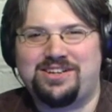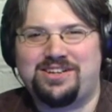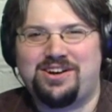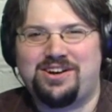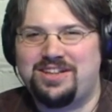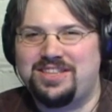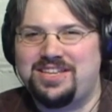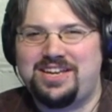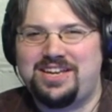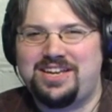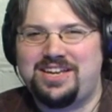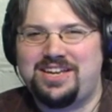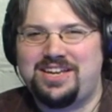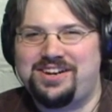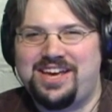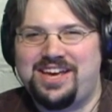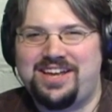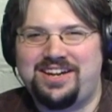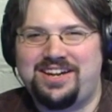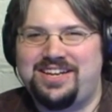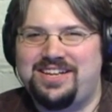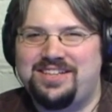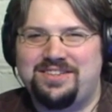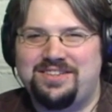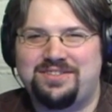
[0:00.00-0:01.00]
on the
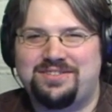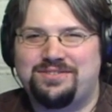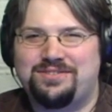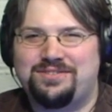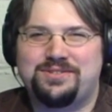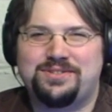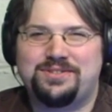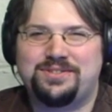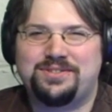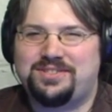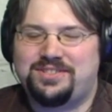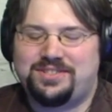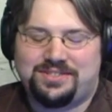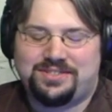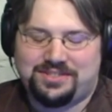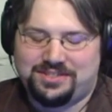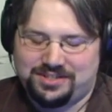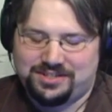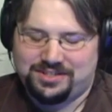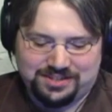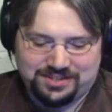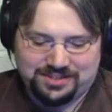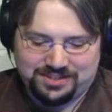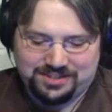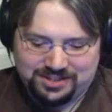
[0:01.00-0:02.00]
internet, in the stores. Just
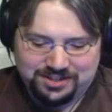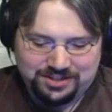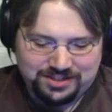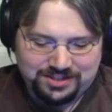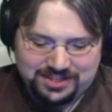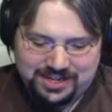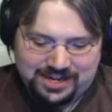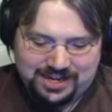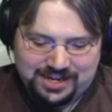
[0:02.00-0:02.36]
stay